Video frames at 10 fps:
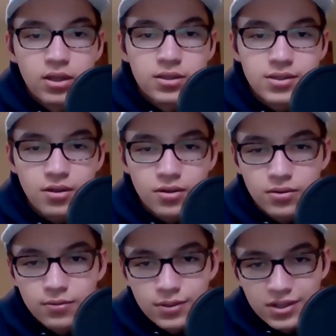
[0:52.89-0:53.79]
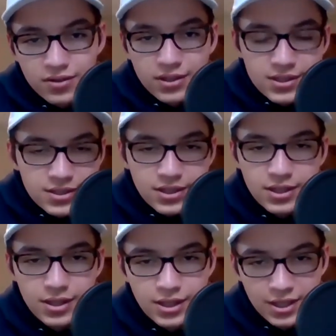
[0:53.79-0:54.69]
So,
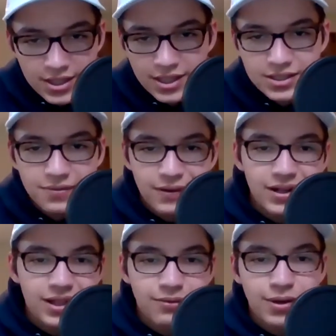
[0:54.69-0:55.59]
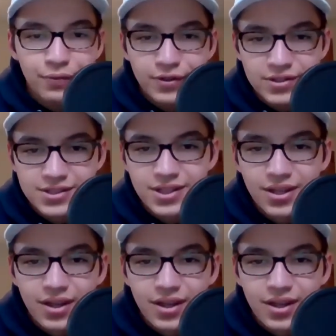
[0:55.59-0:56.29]
he's fairly well versed.